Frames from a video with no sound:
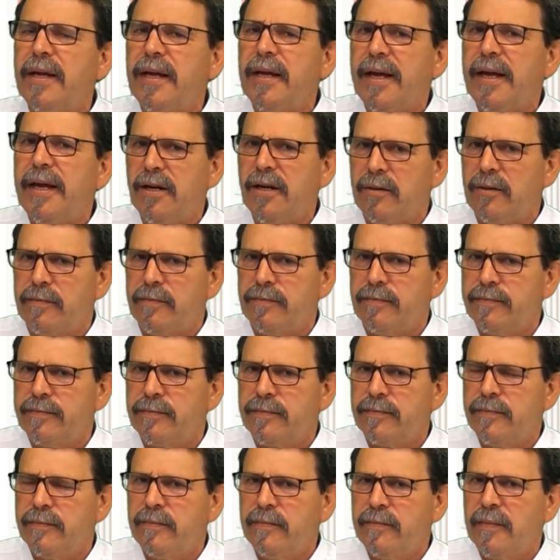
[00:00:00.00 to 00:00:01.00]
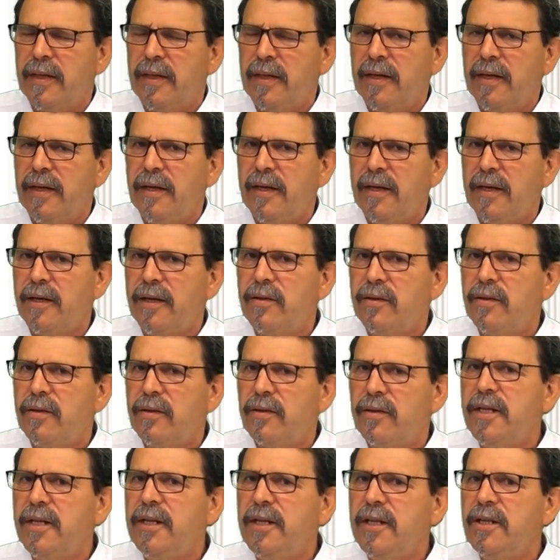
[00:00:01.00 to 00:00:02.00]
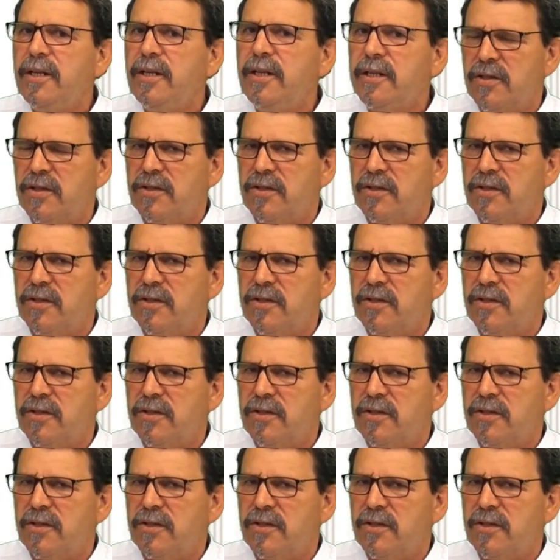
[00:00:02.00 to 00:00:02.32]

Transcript: air in the heating